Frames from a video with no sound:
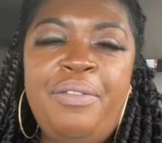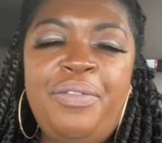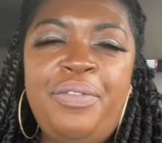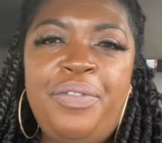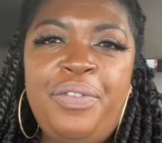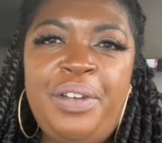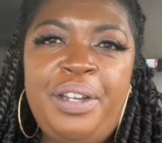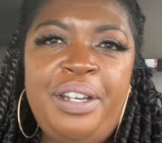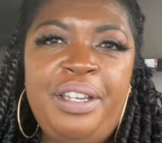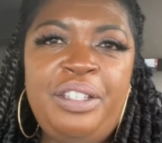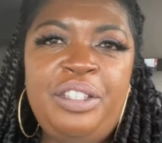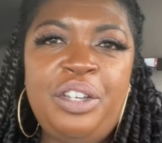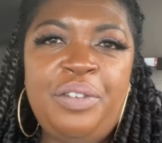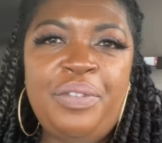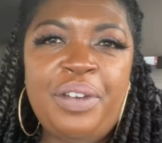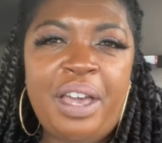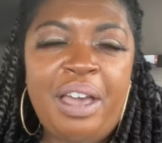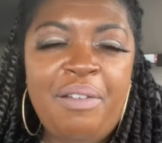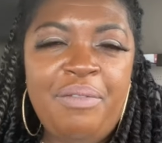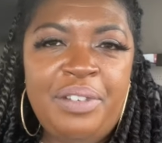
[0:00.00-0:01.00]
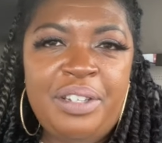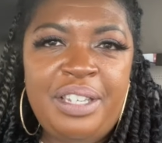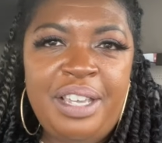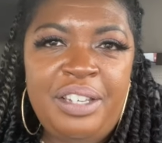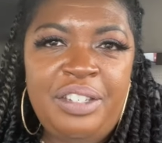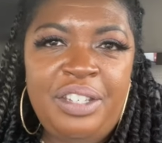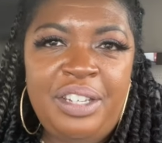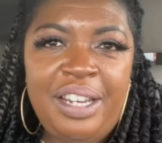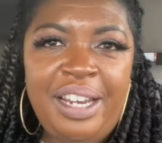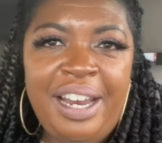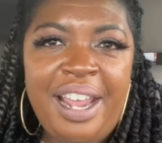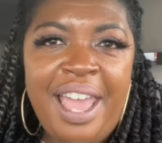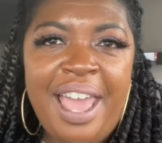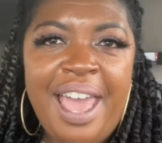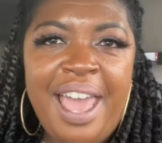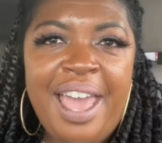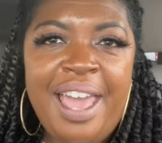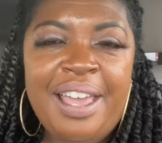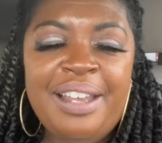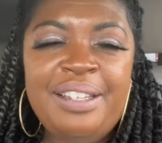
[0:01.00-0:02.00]
footage of a conversation that I
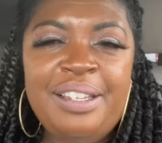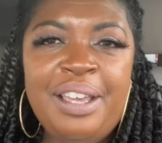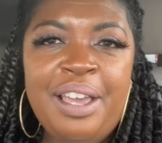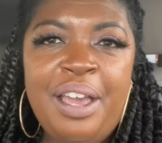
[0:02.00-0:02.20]
had